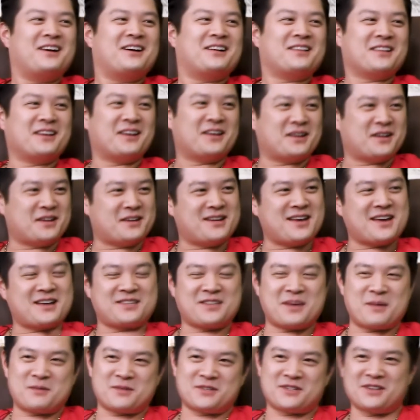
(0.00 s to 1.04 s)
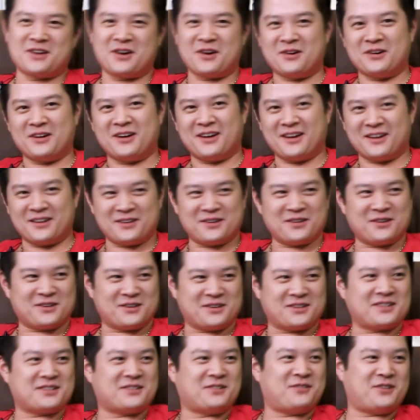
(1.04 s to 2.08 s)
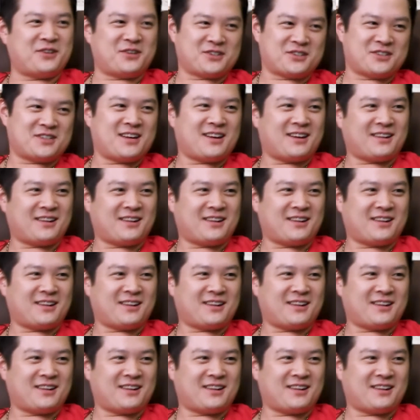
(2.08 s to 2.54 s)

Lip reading: The next episode, you get to feature Danny.